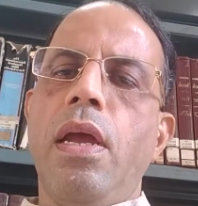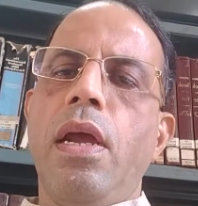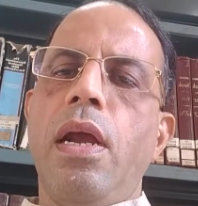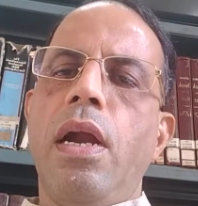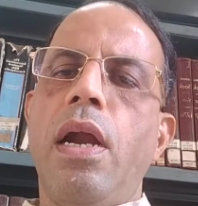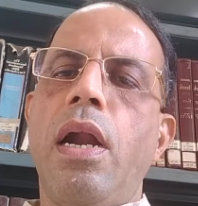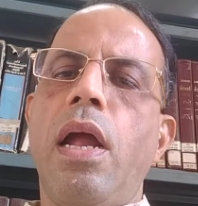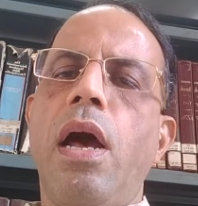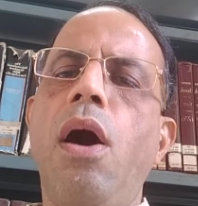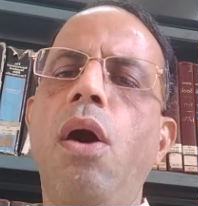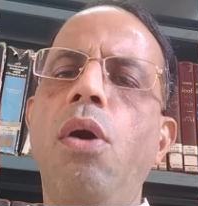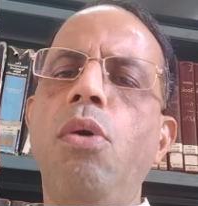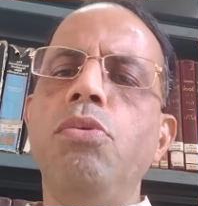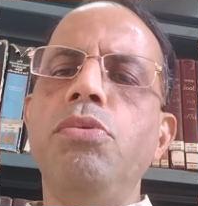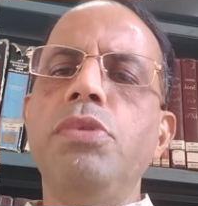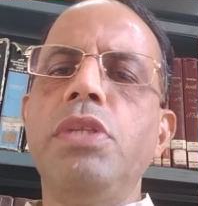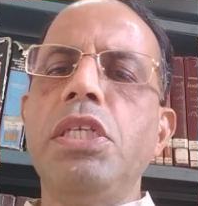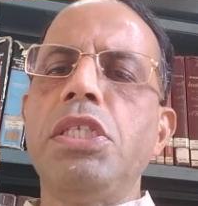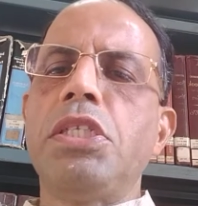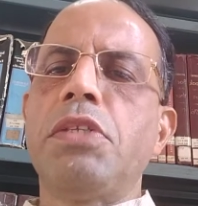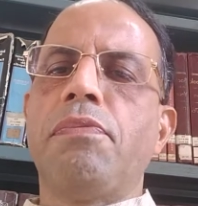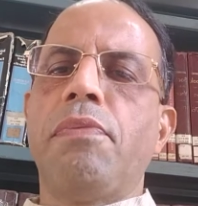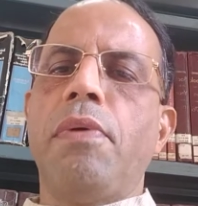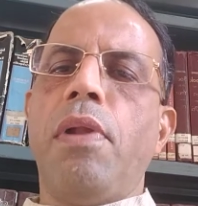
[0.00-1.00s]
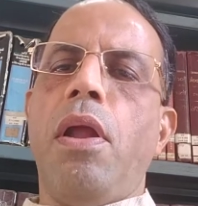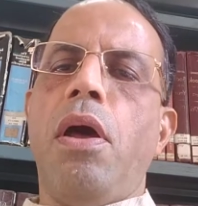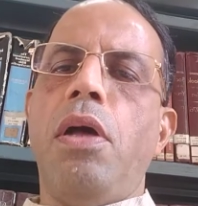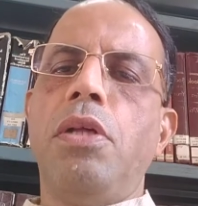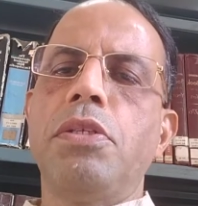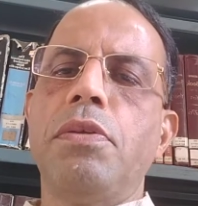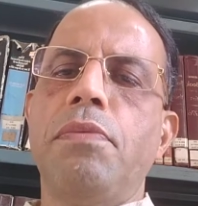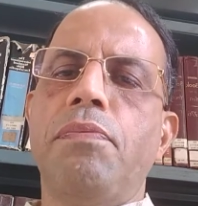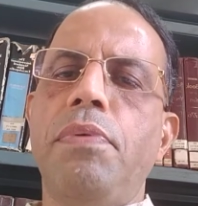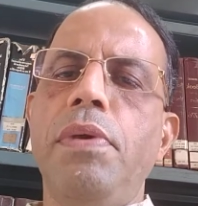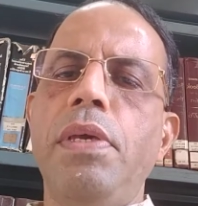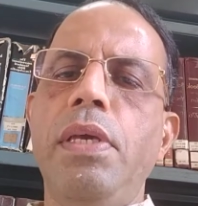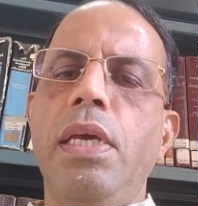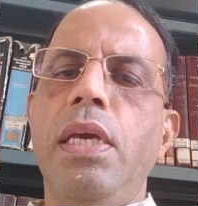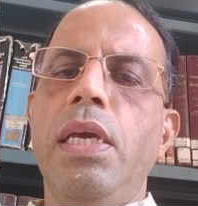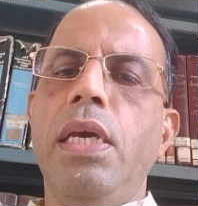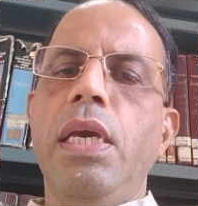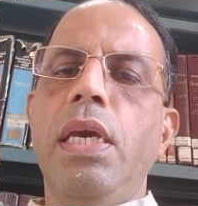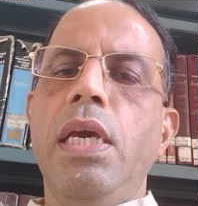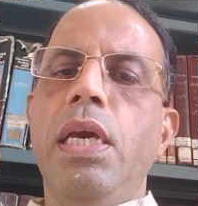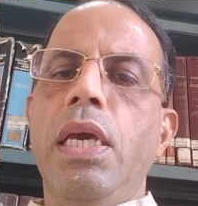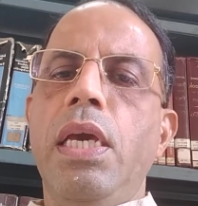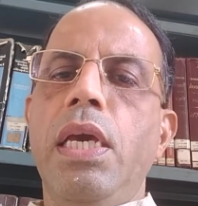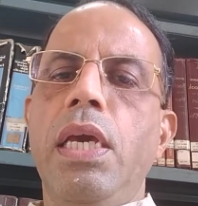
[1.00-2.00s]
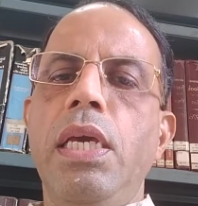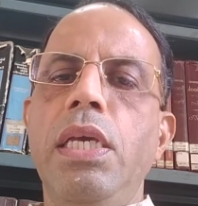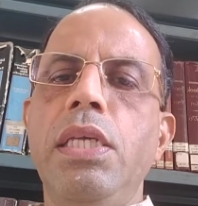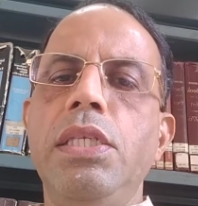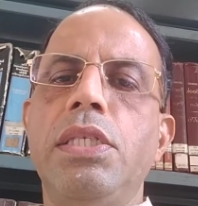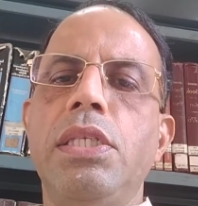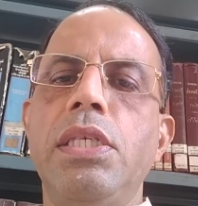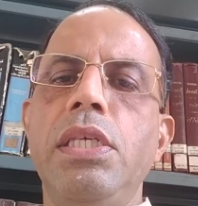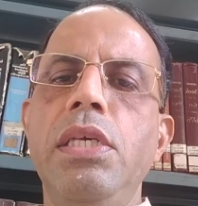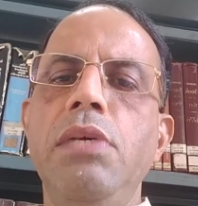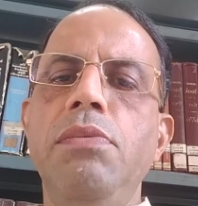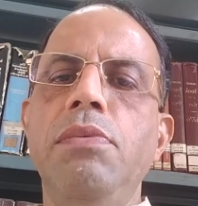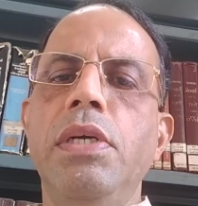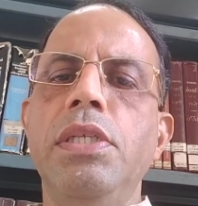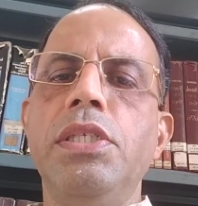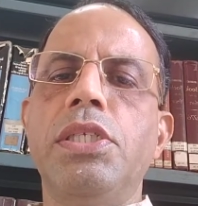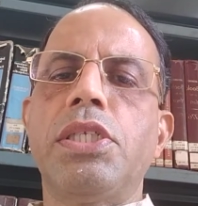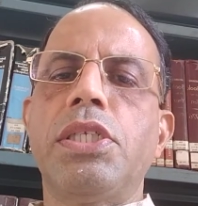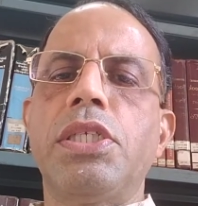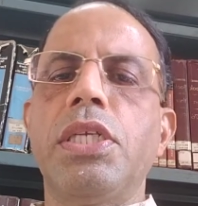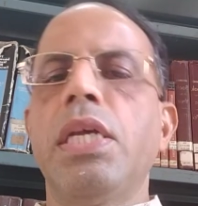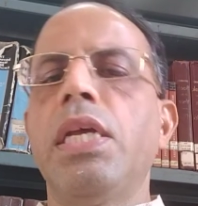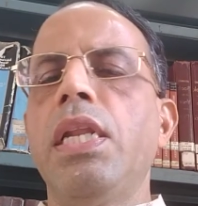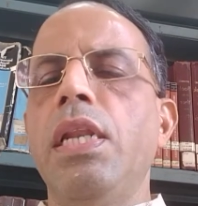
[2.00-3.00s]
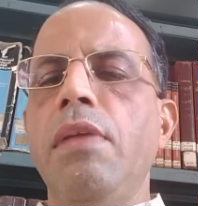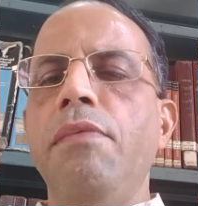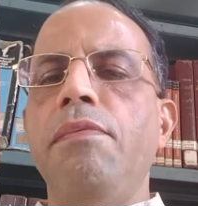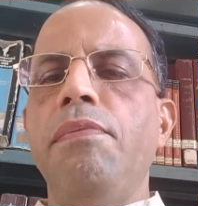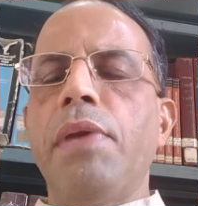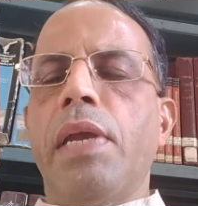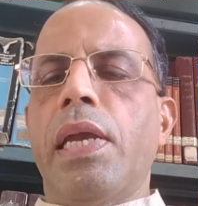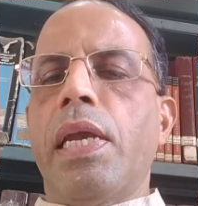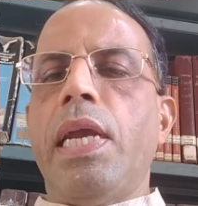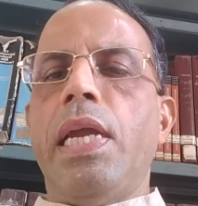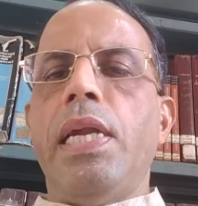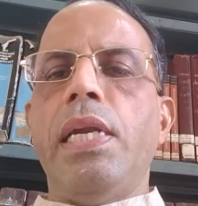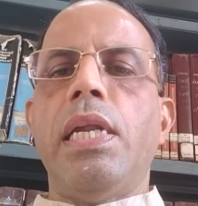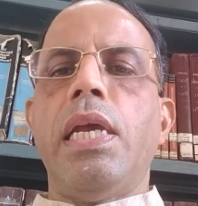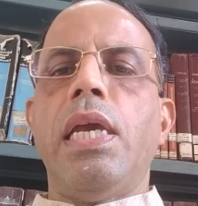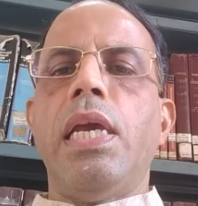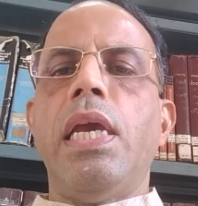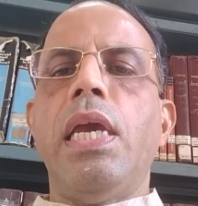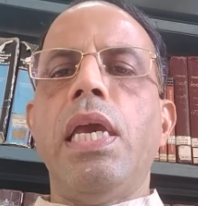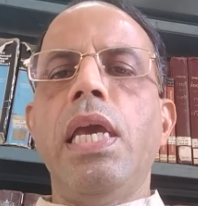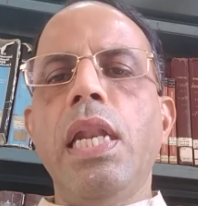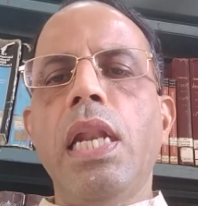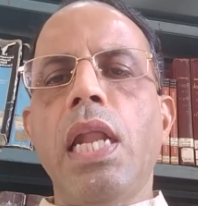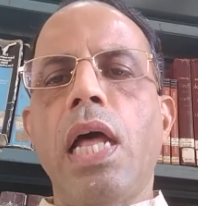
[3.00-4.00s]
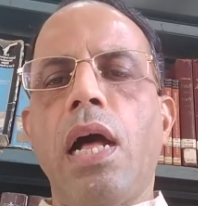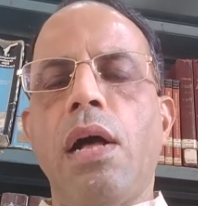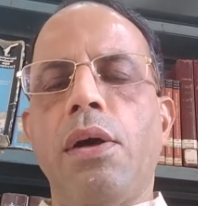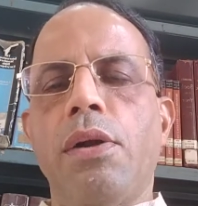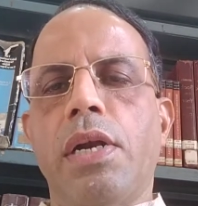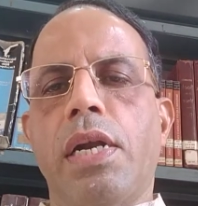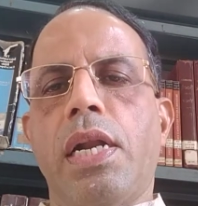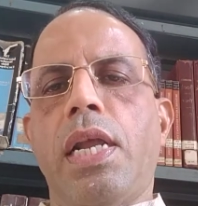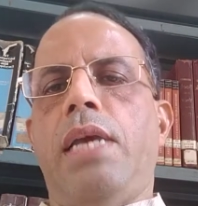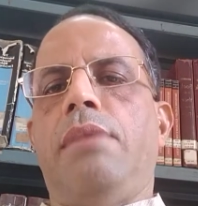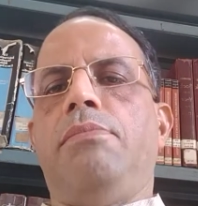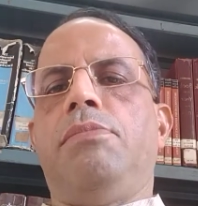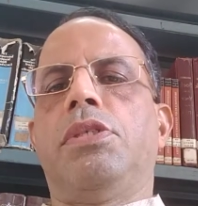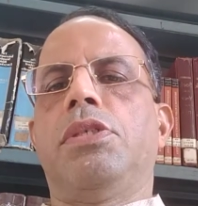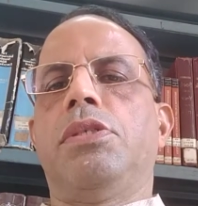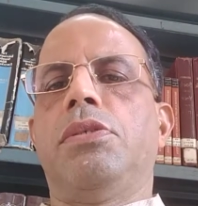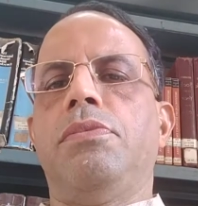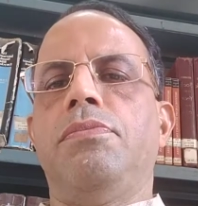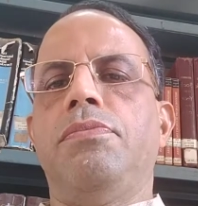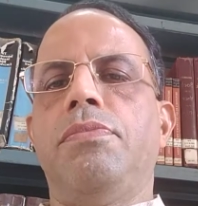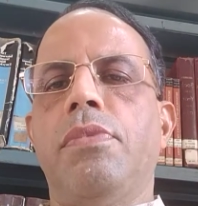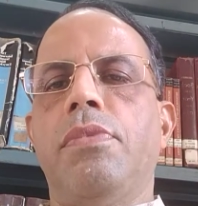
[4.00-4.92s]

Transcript: and how this philosophy is even significant in our times.